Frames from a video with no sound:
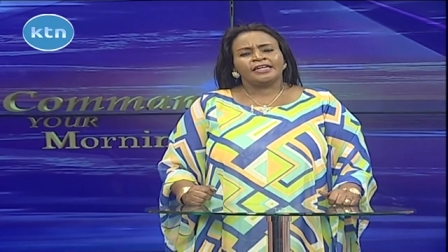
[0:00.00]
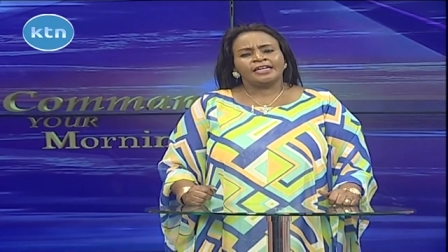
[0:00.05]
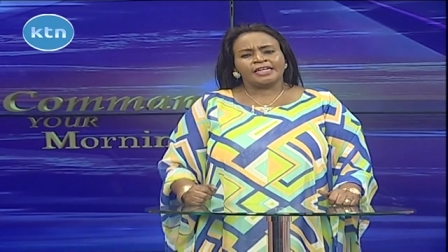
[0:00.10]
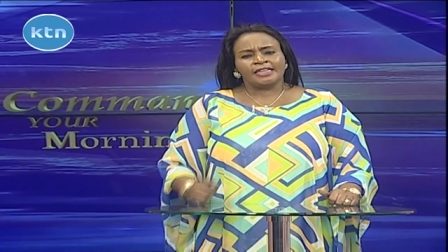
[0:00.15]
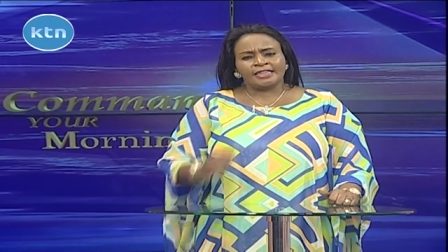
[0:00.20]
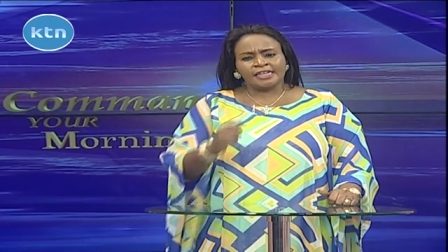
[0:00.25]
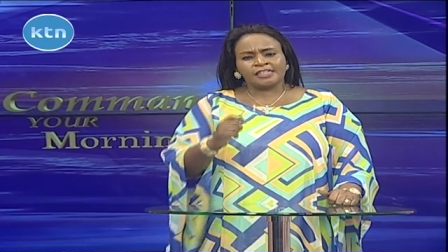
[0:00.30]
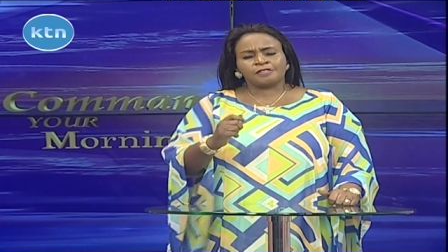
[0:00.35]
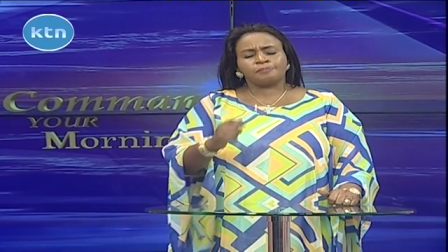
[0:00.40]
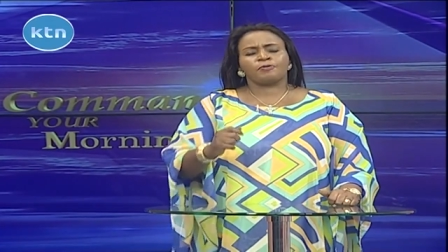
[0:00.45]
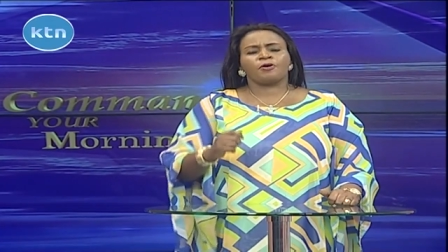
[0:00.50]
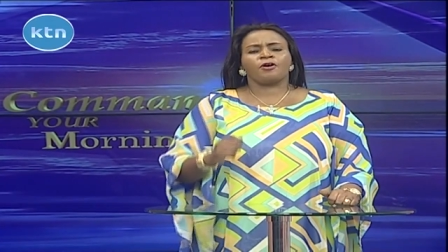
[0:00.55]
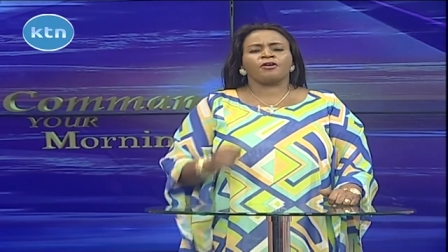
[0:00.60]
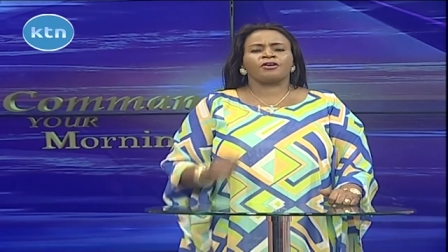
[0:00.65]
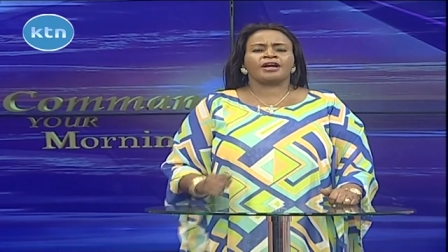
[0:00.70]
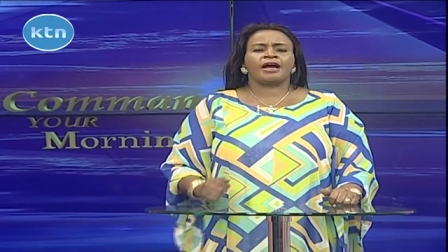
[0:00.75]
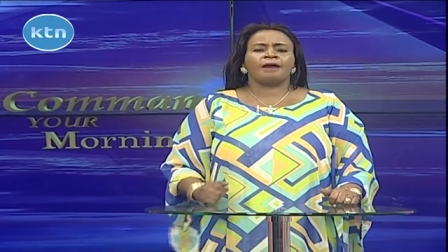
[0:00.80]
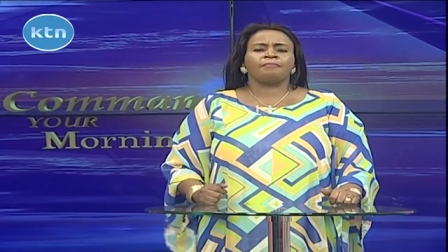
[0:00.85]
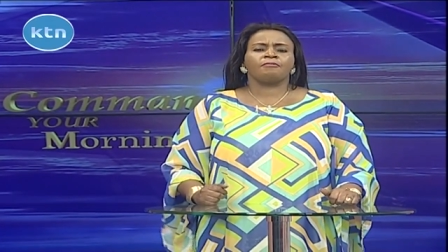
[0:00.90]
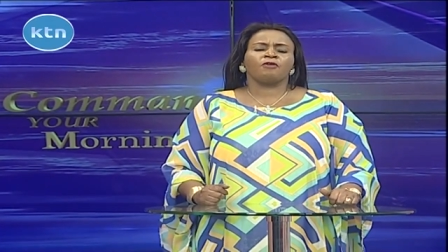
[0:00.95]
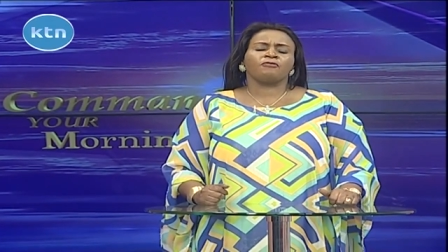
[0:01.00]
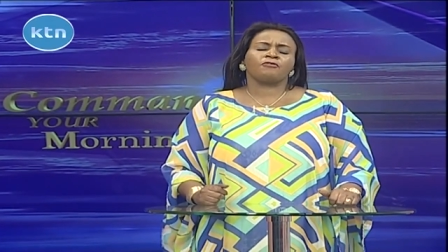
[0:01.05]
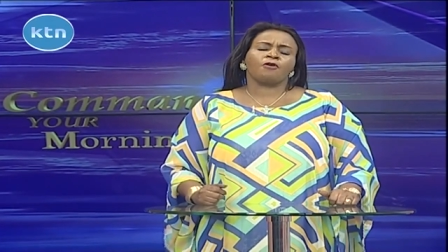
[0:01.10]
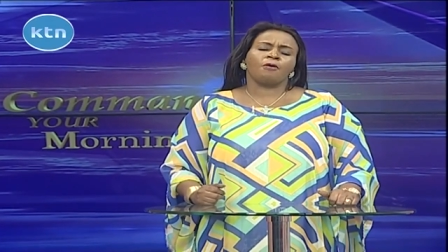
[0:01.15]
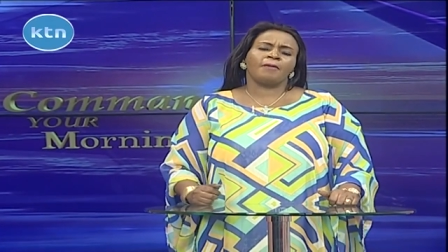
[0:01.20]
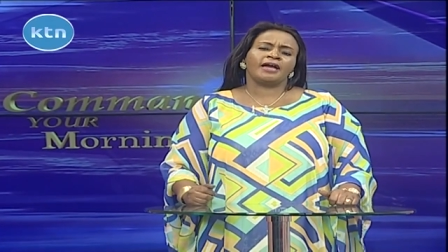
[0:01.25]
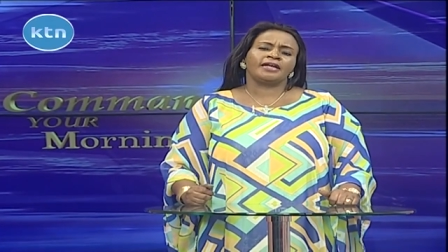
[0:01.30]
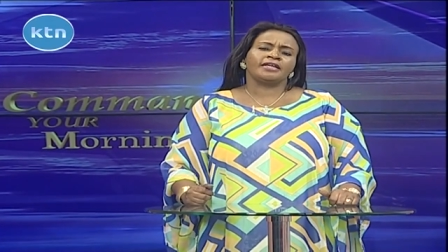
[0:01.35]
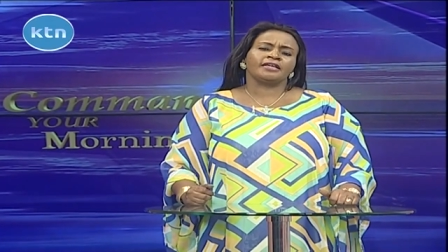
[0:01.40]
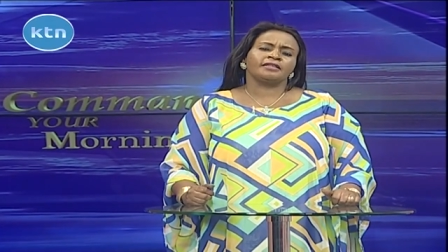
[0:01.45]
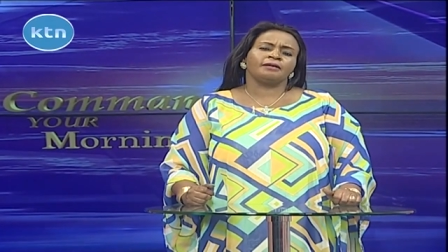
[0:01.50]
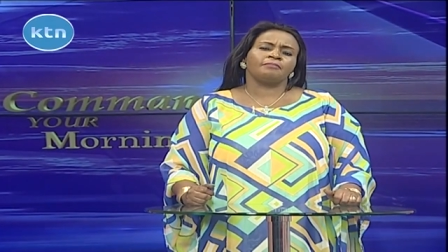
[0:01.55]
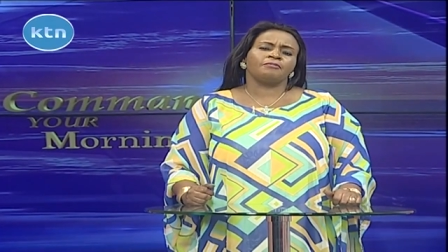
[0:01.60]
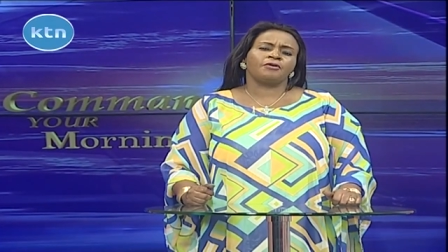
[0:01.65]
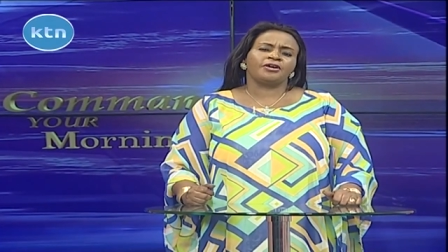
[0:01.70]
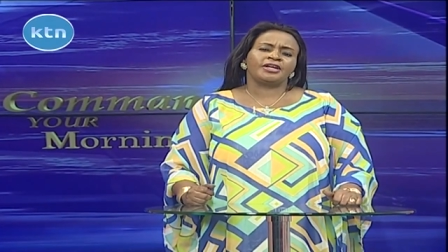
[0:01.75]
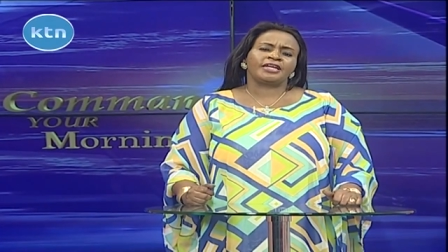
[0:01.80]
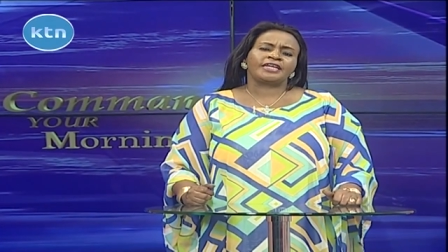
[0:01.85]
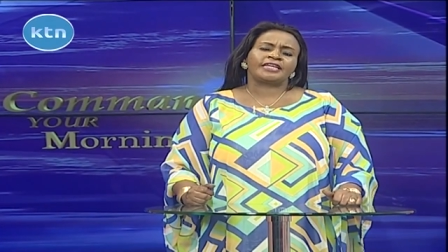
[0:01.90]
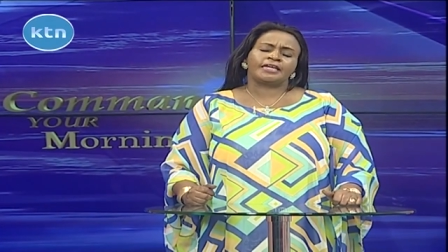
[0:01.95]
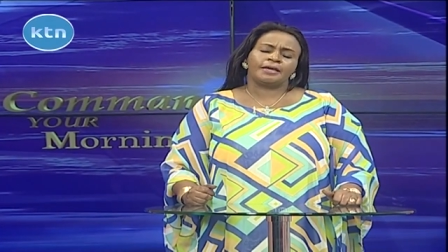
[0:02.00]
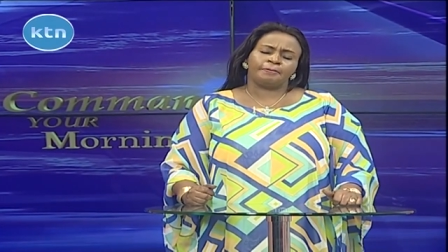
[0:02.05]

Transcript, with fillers: in this program of Commanding the Morning.